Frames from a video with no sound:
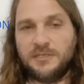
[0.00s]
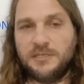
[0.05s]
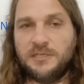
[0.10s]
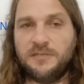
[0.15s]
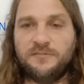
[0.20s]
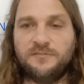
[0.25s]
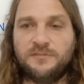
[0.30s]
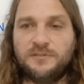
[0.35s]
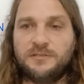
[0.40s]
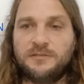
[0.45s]

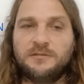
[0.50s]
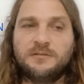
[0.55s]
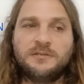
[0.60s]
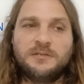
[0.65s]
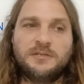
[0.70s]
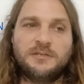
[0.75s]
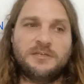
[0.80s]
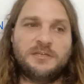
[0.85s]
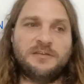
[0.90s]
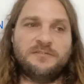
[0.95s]
even
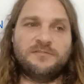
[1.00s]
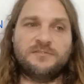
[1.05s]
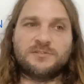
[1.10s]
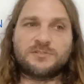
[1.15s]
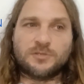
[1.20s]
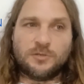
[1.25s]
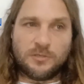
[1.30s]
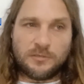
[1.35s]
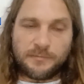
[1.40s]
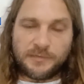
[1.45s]
even
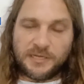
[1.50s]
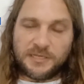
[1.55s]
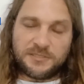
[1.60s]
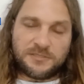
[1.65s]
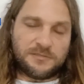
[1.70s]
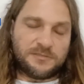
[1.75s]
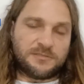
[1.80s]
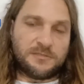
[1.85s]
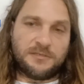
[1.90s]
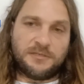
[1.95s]
solar
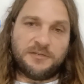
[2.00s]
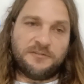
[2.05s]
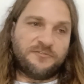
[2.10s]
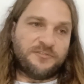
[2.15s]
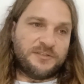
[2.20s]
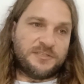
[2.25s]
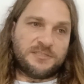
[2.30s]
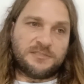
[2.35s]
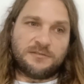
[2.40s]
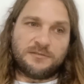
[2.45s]
modules are
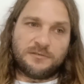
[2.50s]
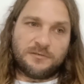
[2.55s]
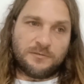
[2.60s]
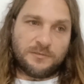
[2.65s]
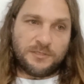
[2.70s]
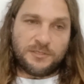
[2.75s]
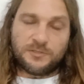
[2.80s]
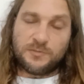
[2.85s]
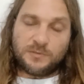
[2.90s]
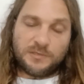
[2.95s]
inefficient. They're
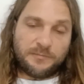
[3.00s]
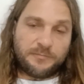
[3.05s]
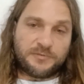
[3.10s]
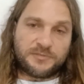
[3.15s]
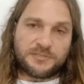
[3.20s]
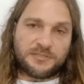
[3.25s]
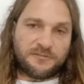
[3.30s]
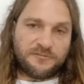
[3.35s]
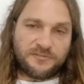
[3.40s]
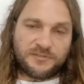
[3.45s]
only 20%
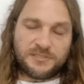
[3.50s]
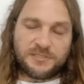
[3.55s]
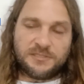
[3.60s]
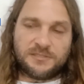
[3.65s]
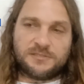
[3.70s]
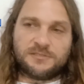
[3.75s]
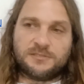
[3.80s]
efficient.